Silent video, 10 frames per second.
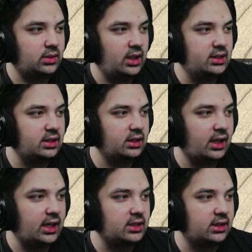Is it the
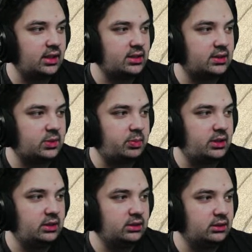dash line is the
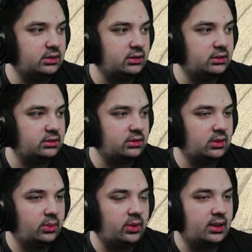speed?
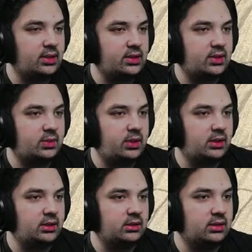Where the hell is the speed?
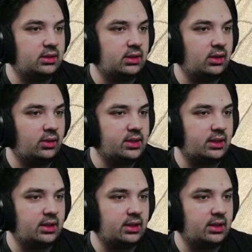Or is it